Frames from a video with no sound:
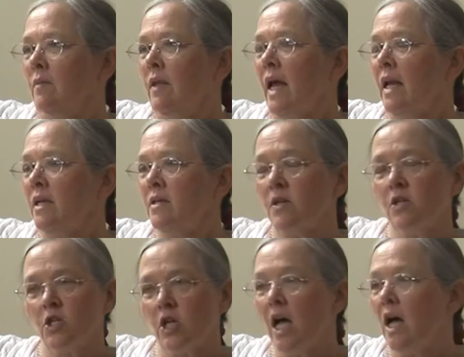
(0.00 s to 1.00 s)
That is a
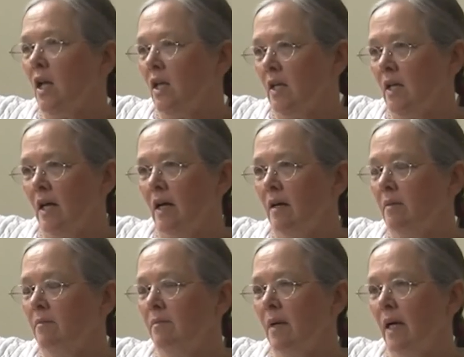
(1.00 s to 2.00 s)
shell,
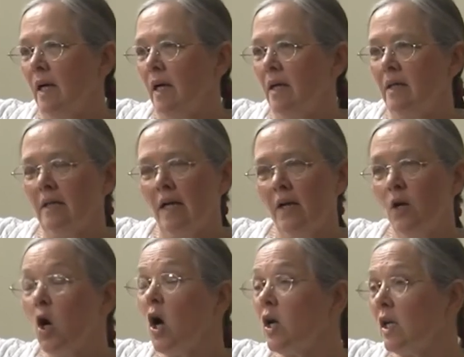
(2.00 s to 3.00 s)
a
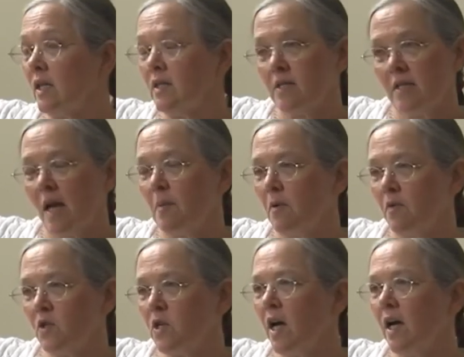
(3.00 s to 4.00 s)
nautilus type of
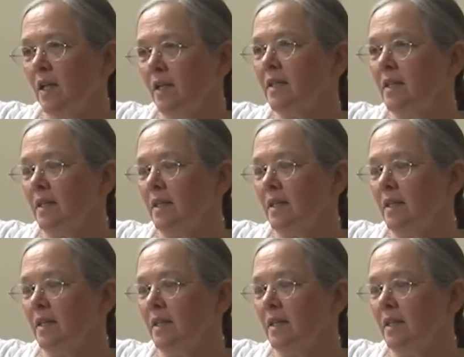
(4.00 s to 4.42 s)
shell.